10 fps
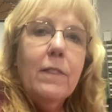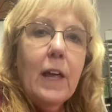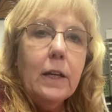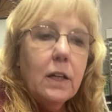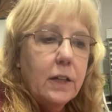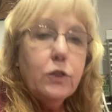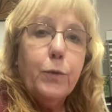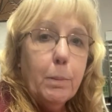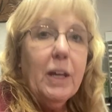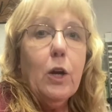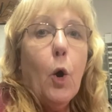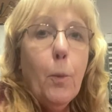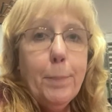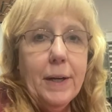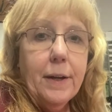than it is for me to
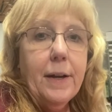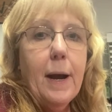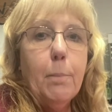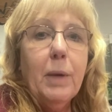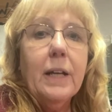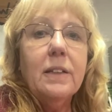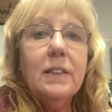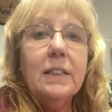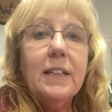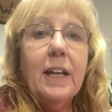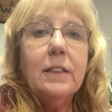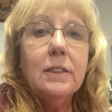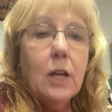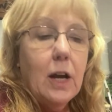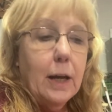open it up because that
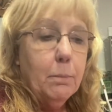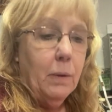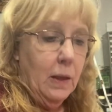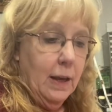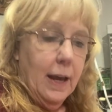takes time